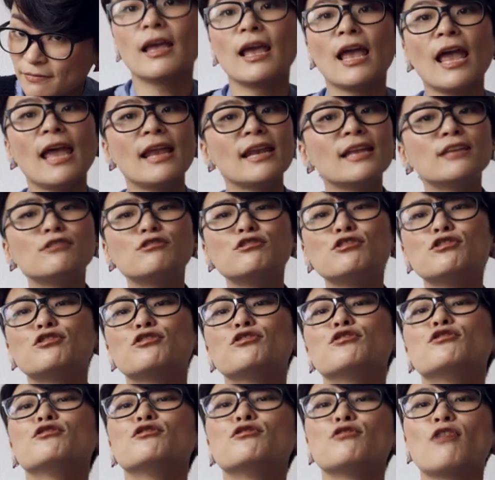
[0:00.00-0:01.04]
And as
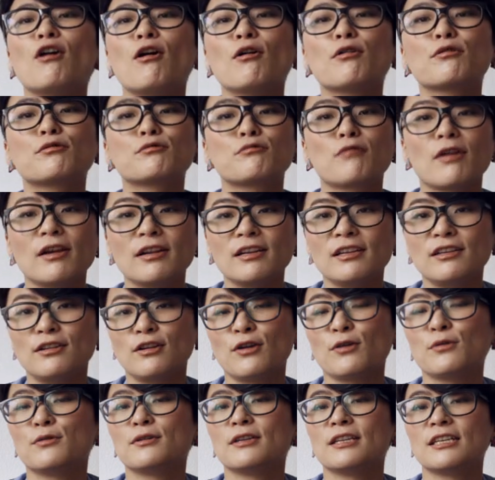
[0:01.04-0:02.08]
you already
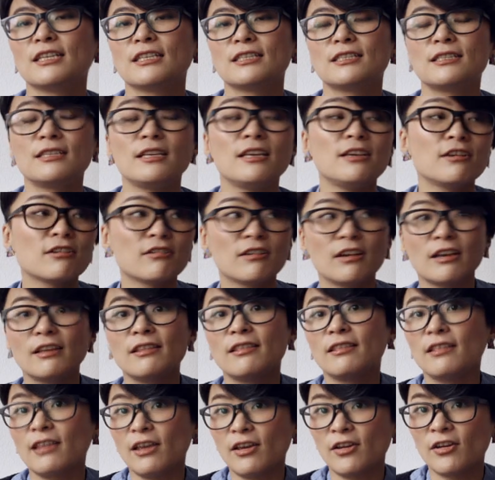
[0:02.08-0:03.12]
noticed here
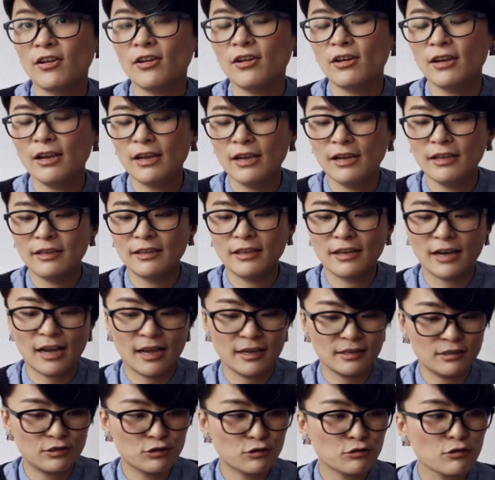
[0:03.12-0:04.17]
and there, that
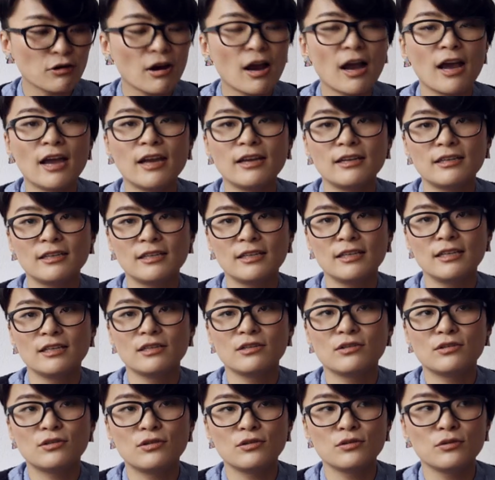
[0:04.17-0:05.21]
I tried
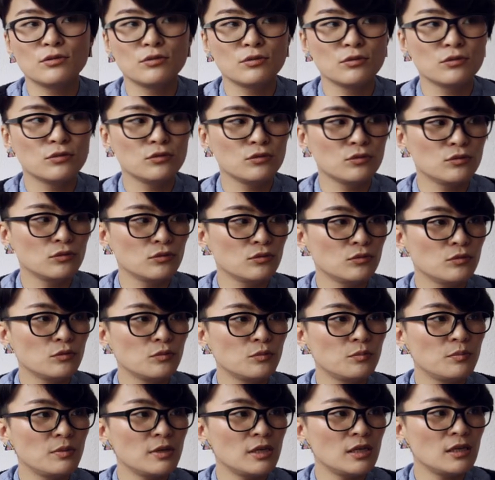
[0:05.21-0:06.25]
to
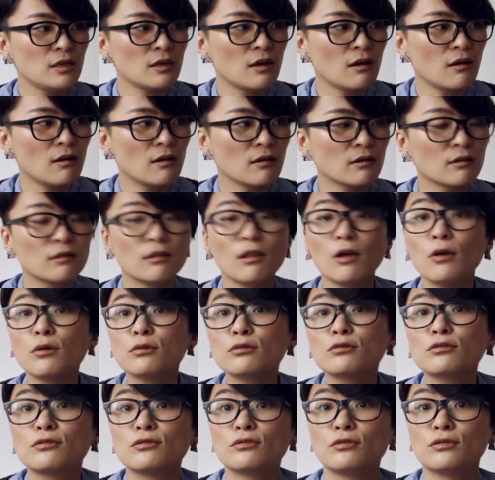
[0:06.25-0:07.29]
be
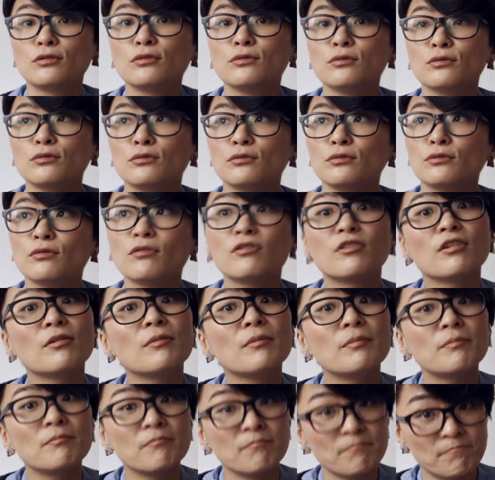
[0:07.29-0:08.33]
close to
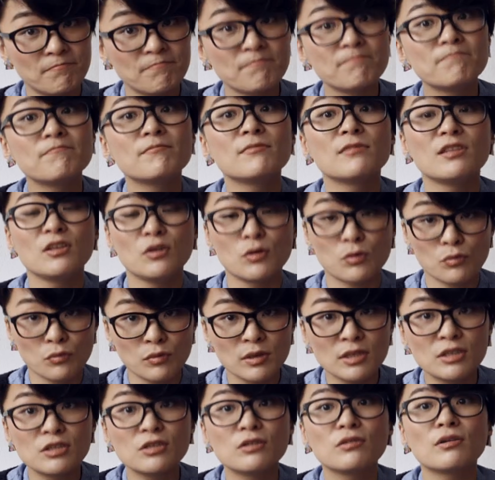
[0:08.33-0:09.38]
the
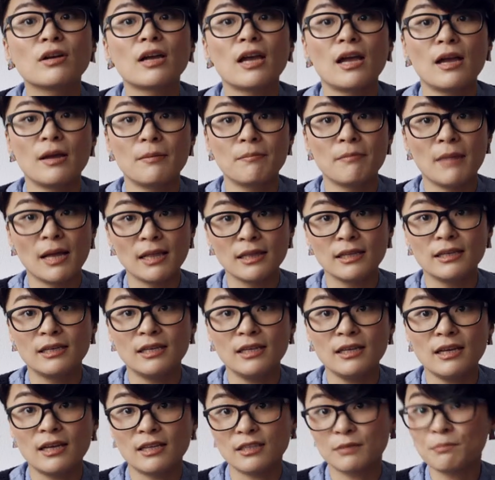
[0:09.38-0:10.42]
original
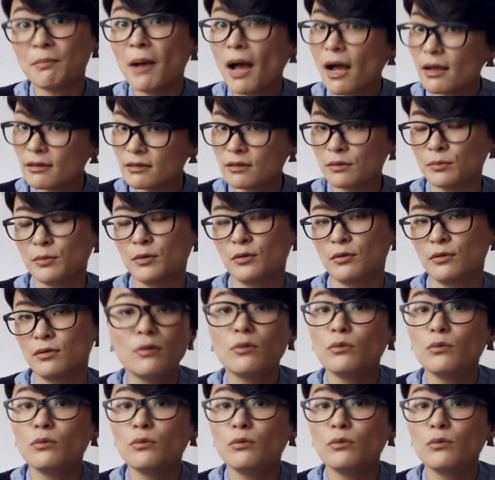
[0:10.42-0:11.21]
melody as possible.